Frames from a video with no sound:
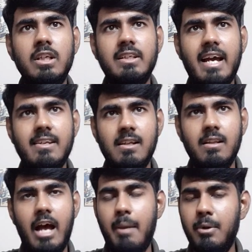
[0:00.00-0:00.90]
the title,
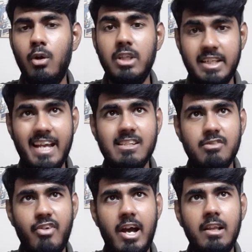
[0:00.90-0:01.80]
on the text
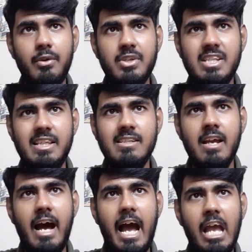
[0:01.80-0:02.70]
file, you can see this.
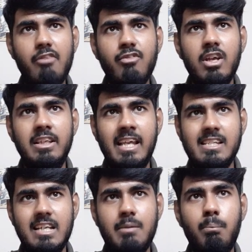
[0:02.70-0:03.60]
I have
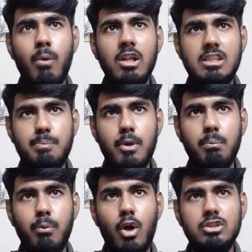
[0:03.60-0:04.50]
nested multiple
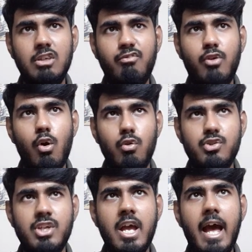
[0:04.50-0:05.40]
blocks of
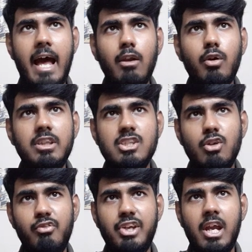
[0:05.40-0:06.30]
codes. And look at this
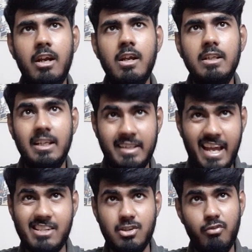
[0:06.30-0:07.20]
over here. The
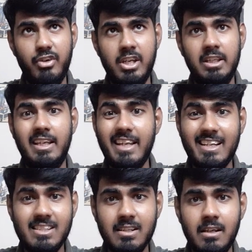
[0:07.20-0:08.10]
text over here.
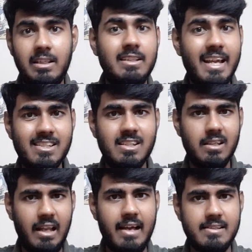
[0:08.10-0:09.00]
The text
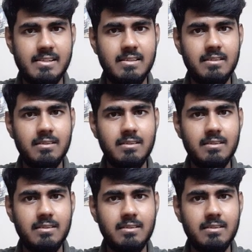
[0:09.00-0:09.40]
class.